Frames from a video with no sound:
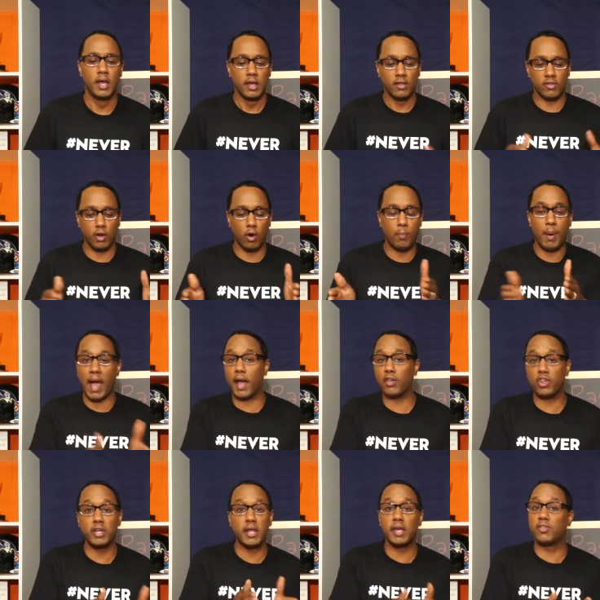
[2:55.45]
So
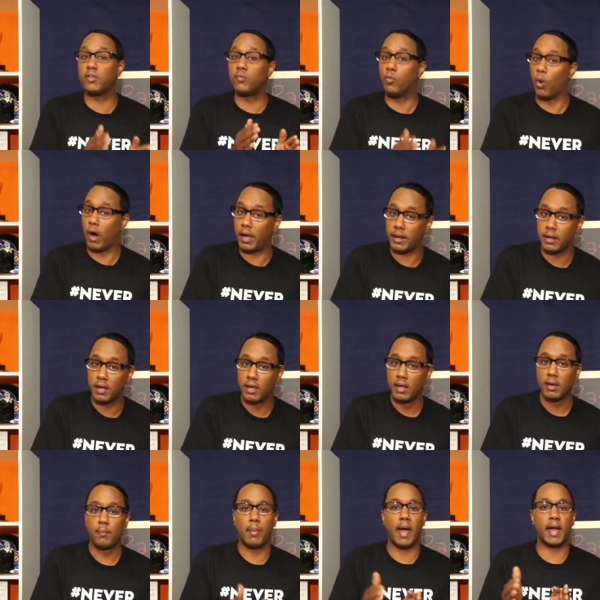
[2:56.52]
passion isn't what,
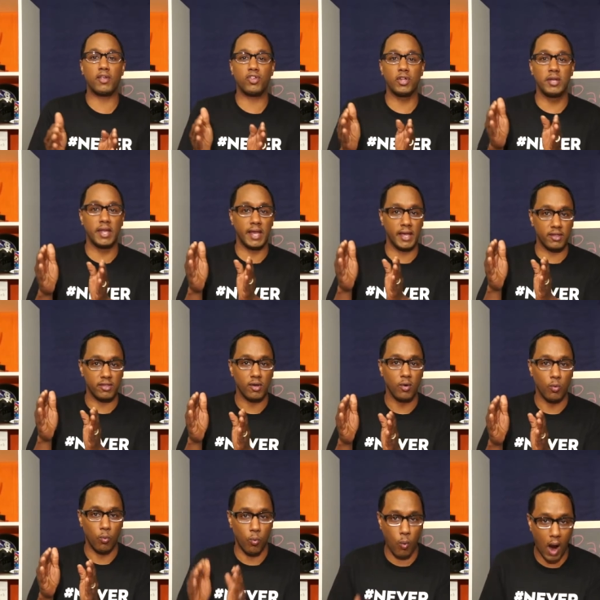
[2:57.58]
passion is
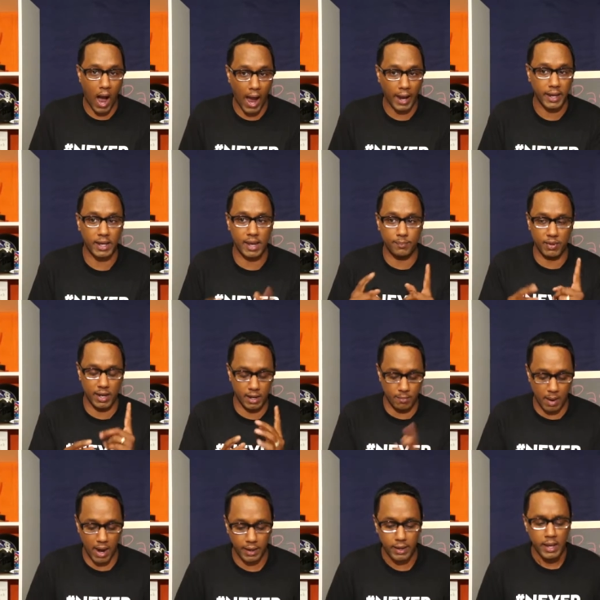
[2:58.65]
why. Keep that in mind.